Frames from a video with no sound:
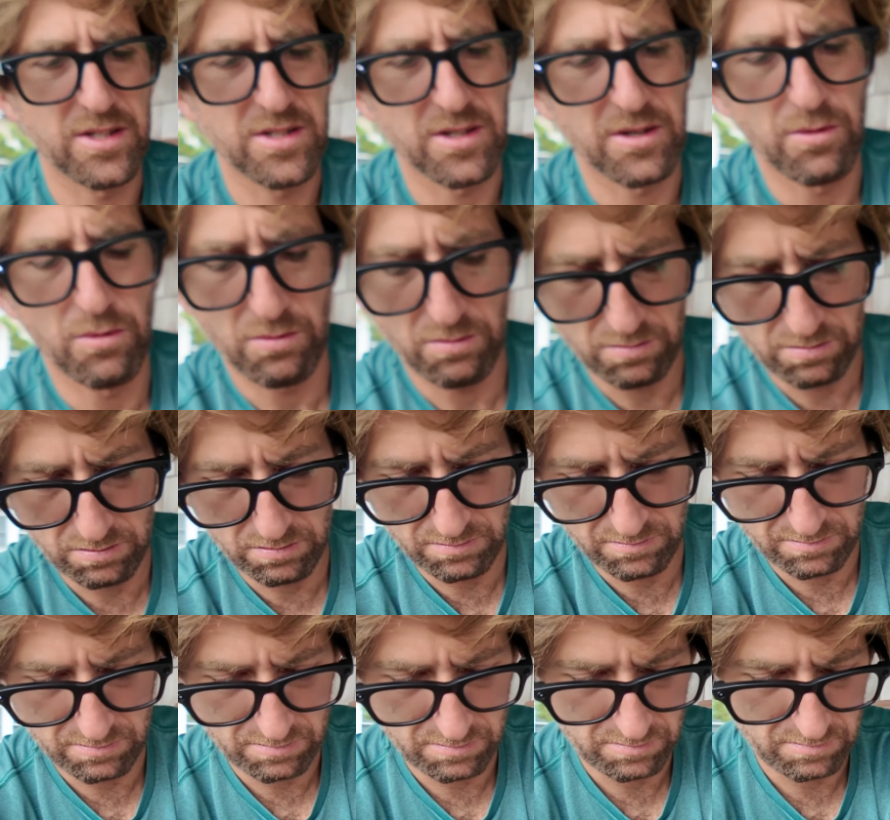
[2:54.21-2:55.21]

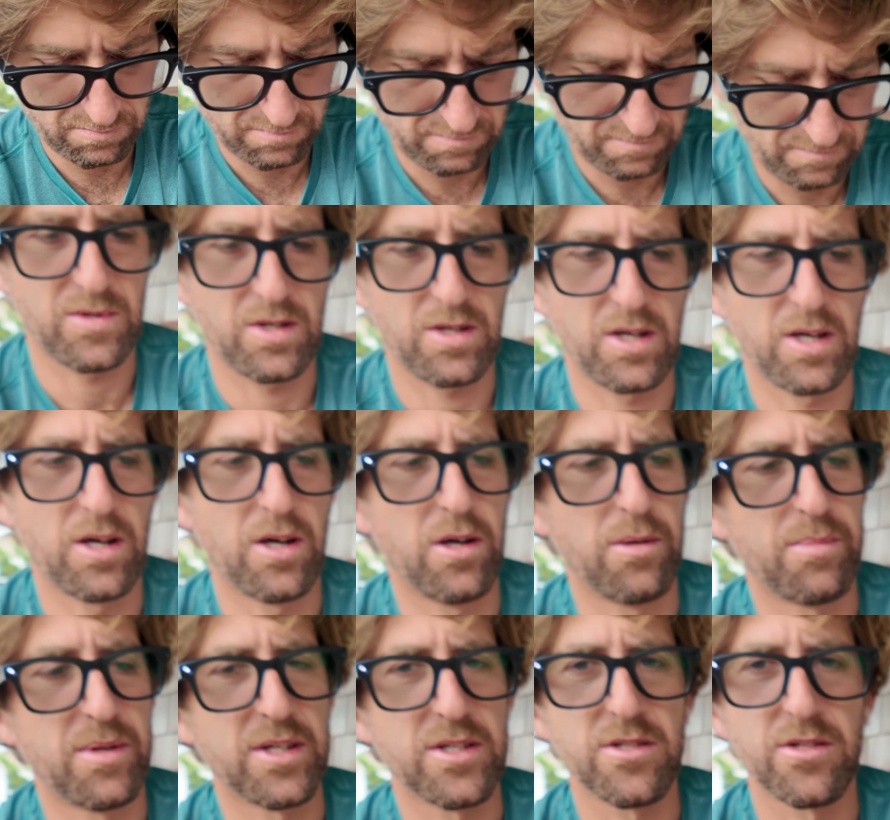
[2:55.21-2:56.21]
I
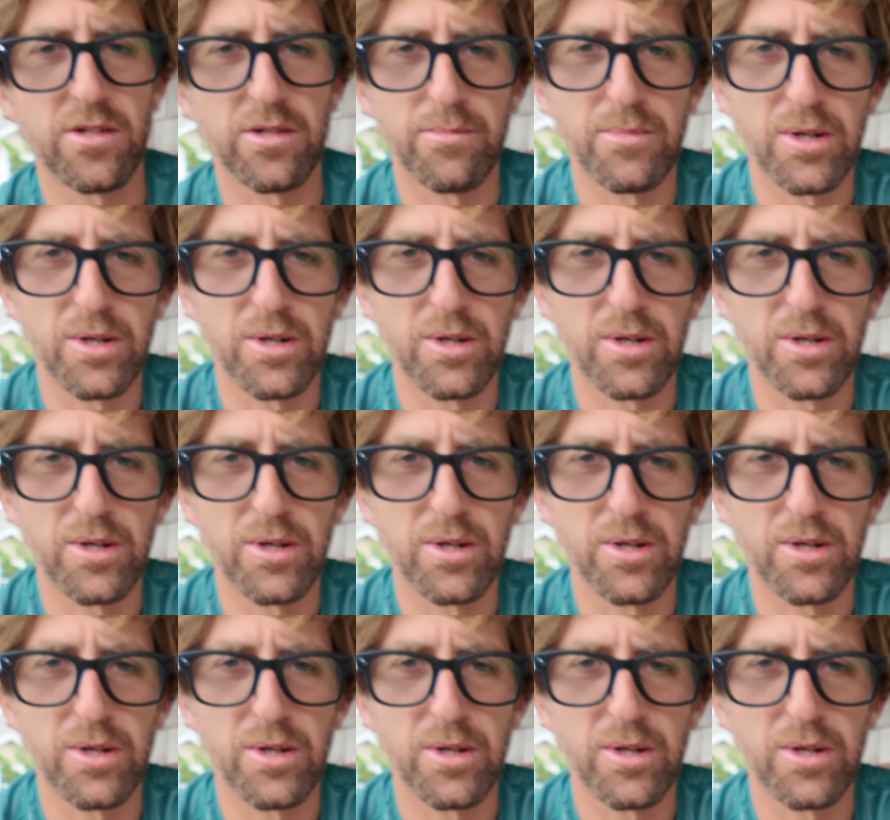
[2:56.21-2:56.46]
hope that's not the